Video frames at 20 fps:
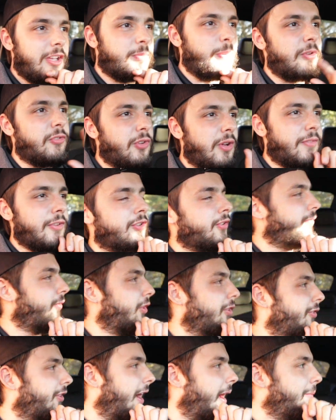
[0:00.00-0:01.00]
Especially if it's your
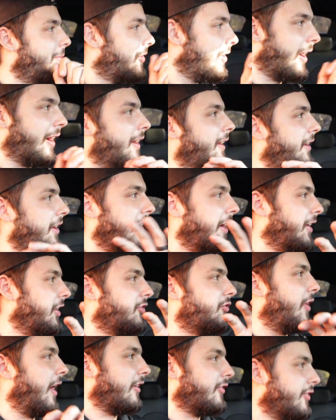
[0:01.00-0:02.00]
first time, you're not gonna get any
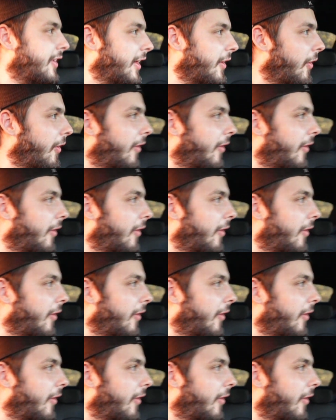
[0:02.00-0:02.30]
traction at